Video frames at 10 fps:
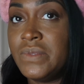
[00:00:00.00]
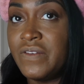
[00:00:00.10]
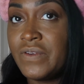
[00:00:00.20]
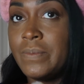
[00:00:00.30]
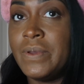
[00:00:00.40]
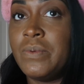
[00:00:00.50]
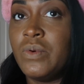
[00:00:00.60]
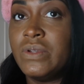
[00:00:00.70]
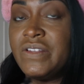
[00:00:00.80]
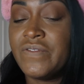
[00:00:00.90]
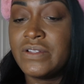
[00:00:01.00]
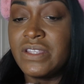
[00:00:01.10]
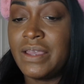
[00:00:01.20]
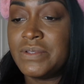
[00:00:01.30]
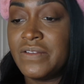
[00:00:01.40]
different people with different
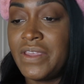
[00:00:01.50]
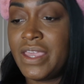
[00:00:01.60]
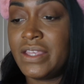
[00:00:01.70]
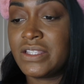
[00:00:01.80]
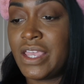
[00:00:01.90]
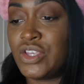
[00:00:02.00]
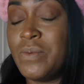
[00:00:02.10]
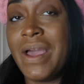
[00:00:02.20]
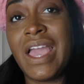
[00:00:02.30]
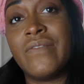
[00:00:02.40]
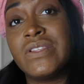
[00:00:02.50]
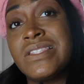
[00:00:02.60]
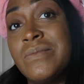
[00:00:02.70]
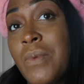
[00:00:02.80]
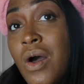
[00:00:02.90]
types of heads. Like you might have a
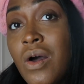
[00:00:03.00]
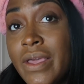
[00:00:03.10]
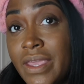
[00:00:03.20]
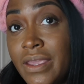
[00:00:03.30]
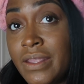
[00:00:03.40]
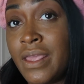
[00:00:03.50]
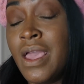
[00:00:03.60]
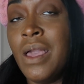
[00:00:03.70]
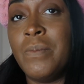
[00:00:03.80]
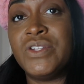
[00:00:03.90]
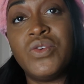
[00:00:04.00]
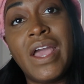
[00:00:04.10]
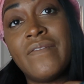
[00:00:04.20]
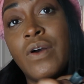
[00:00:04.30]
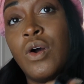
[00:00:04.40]
small head, but you
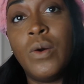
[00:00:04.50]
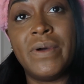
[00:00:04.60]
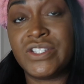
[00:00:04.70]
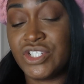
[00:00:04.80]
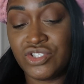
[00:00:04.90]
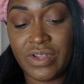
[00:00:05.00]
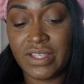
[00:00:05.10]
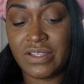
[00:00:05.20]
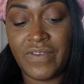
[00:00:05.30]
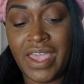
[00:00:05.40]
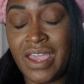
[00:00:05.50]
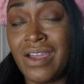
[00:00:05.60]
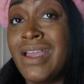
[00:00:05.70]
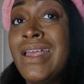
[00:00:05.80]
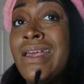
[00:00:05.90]
have a whole bunch of strands of
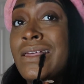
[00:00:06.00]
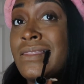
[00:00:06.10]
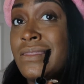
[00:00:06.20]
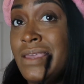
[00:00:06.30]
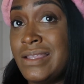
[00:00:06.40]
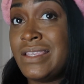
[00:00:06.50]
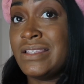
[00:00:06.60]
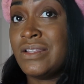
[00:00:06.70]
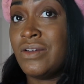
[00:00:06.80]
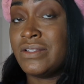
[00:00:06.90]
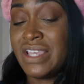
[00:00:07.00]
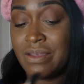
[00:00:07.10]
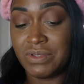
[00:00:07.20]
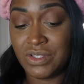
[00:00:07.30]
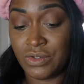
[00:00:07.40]
hair that takes a long
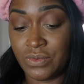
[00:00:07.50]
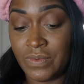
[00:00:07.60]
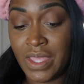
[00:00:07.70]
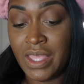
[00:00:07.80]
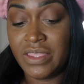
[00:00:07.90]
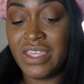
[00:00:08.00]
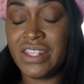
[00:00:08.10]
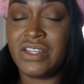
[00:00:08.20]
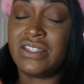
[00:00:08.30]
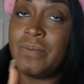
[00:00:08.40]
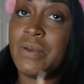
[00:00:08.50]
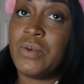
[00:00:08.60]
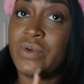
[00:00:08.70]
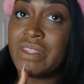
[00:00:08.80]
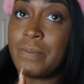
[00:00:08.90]
time too then there's some
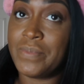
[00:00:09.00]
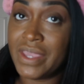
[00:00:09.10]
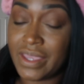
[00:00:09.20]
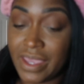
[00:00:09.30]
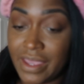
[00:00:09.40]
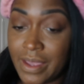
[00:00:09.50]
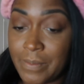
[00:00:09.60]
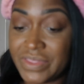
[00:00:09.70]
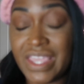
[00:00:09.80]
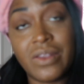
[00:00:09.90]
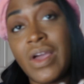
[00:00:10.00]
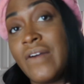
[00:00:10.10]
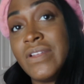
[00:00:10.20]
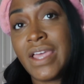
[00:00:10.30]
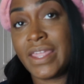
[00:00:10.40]
people with a big head but they don't
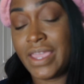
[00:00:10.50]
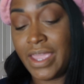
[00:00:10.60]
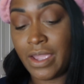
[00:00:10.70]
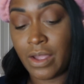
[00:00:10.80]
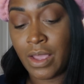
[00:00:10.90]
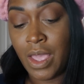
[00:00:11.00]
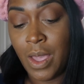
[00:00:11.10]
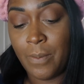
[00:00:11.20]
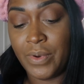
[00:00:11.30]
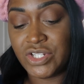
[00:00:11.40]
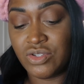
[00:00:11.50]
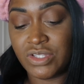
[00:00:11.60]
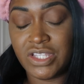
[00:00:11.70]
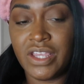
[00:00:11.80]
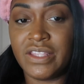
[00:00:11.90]
have a lot of hair but you
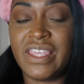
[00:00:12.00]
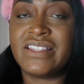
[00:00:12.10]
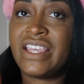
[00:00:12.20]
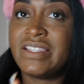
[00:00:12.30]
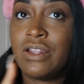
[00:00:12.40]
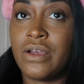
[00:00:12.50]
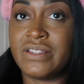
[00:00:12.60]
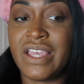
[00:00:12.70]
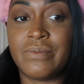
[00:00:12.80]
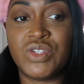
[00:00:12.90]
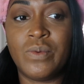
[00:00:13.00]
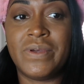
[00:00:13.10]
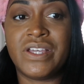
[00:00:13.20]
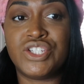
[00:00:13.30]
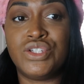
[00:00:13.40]
that takes a long time too
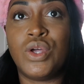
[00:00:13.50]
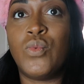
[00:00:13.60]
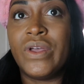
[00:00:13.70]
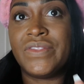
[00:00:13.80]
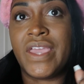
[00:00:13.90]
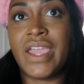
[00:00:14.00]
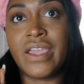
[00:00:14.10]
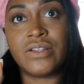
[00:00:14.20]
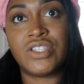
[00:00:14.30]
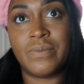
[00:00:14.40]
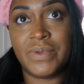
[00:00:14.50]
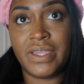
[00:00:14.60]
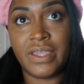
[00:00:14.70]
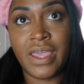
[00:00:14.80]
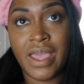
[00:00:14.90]
because you don't want the hair to
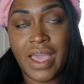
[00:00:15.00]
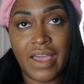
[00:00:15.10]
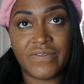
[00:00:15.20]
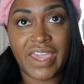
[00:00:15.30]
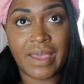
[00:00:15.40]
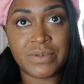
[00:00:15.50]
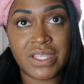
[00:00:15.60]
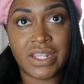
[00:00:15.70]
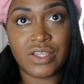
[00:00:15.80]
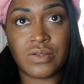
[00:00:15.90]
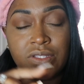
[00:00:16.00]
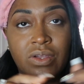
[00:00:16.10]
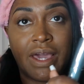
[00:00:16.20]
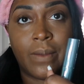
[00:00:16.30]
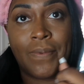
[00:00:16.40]
be have gaps in it you
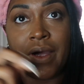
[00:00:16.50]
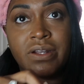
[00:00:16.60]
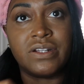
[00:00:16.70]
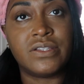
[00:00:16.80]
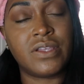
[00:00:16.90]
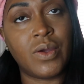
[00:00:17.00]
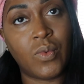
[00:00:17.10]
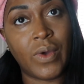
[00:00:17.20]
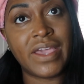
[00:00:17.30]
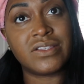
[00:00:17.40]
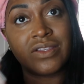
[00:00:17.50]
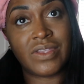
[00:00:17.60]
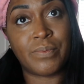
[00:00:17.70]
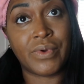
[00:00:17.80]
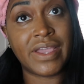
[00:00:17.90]
still got to part it a certain way so
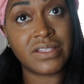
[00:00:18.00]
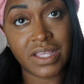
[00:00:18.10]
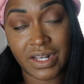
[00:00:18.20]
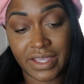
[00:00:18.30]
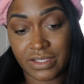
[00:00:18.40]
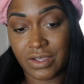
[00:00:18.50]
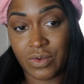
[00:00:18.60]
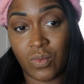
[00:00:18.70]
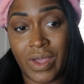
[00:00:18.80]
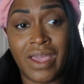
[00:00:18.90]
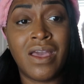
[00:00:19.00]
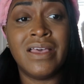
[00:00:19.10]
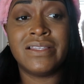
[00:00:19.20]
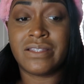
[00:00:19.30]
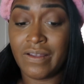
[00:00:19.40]
the braids can lay a certain way
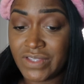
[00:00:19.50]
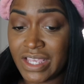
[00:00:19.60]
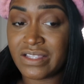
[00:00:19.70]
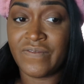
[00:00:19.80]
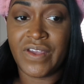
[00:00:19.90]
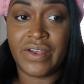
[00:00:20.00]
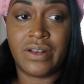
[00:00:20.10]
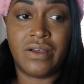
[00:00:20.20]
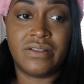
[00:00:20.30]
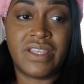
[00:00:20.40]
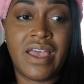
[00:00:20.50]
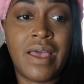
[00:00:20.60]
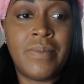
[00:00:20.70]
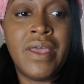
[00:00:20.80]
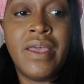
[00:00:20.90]
stuff takes a very long
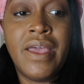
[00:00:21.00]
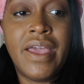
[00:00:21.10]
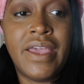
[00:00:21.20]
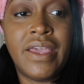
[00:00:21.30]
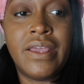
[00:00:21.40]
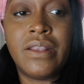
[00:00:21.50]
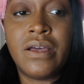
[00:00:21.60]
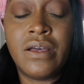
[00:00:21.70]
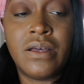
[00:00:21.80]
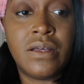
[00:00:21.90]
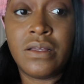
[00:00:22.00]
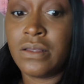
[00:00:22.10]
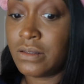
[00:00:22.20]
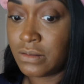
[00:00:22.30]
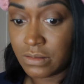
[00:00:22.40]
time and uh
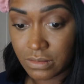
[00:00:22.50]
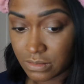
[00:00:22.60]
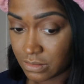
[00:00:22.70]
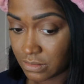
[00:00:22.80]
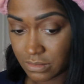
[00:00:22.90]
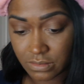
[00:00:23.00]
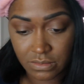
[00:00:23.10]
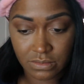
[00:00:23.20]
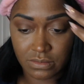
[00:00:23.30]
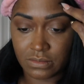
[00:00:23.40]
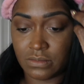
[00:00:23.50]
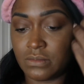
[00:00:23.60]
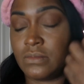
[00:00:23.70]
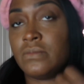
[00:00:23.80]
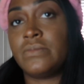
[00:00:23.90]

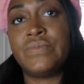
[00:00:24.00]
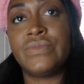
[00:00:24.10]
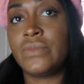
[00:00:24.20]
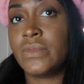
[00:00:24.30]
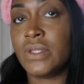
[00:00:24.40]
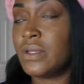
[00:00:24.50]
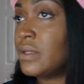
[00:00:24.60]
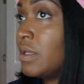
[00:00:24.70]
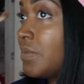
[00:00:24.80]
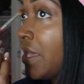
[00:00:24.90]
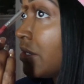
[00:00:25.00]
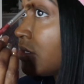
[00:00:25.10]
mm-mm not